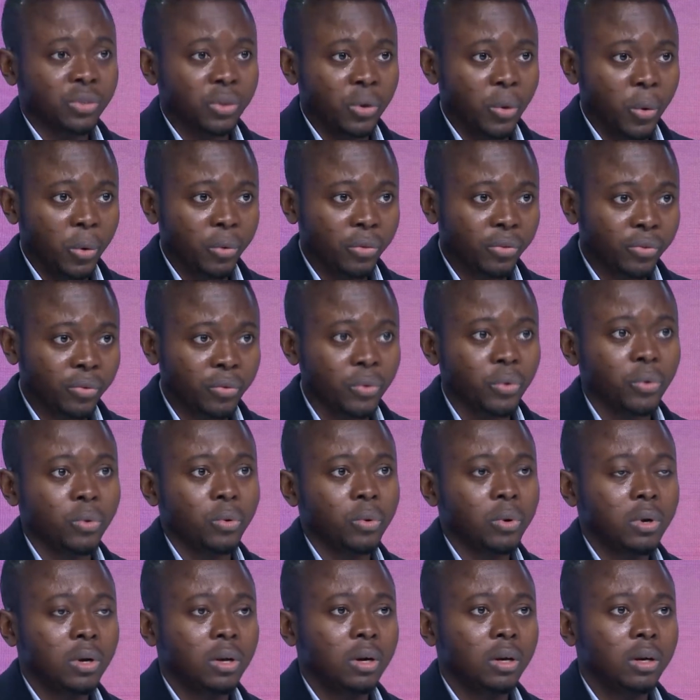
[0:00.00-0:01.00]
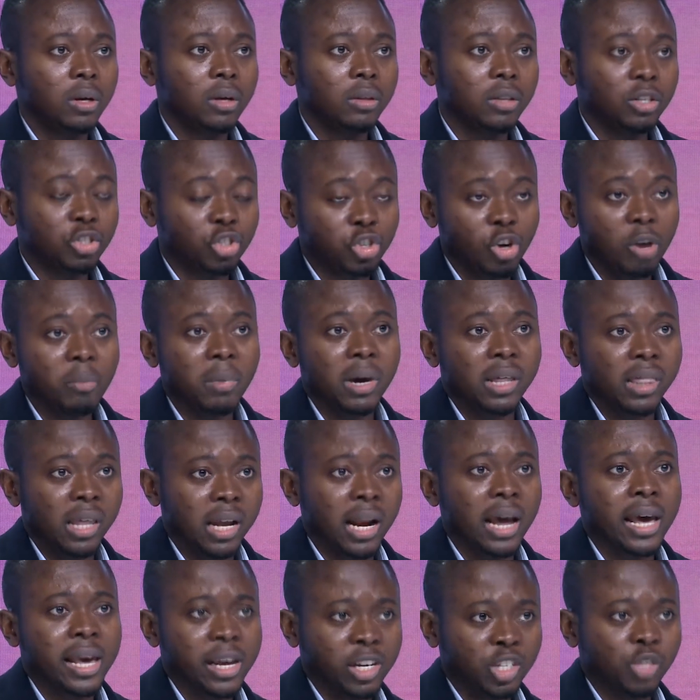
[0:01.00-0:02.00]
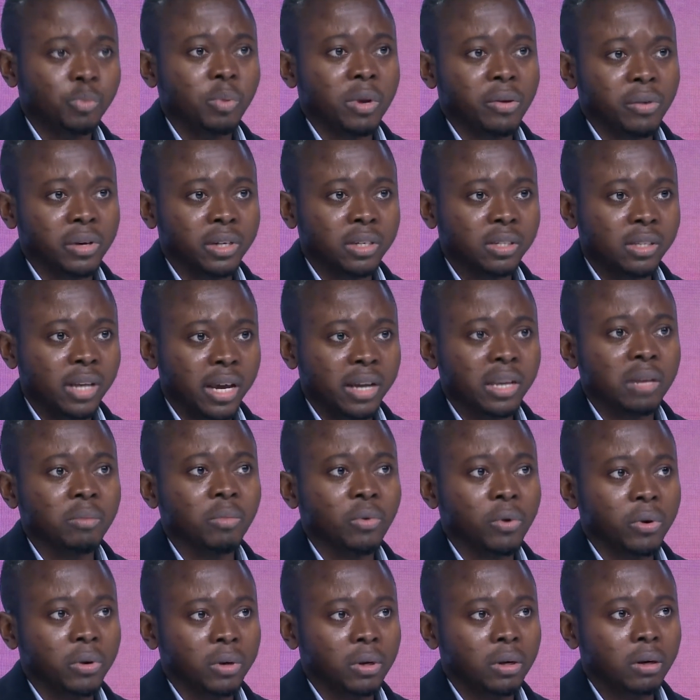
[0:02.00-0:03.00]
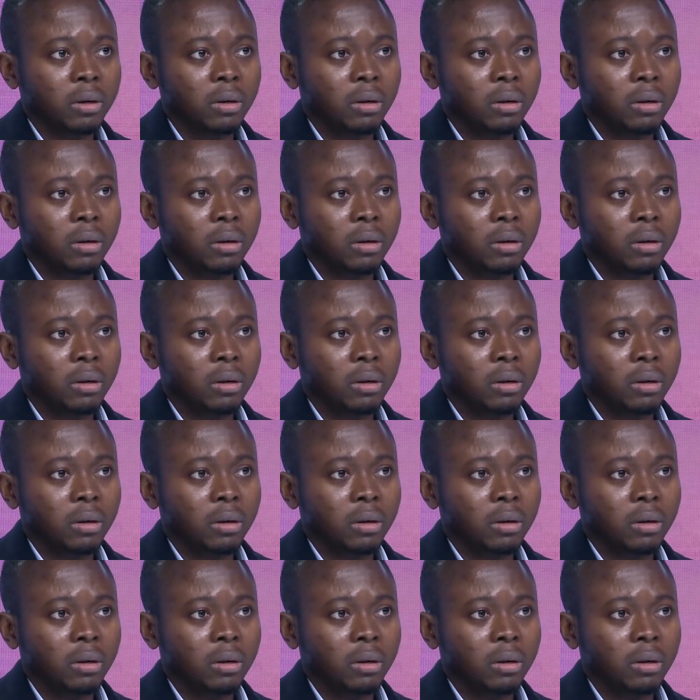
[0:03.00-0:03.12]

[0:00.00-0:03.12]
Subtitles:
to go through the trauma that I experienced anymore.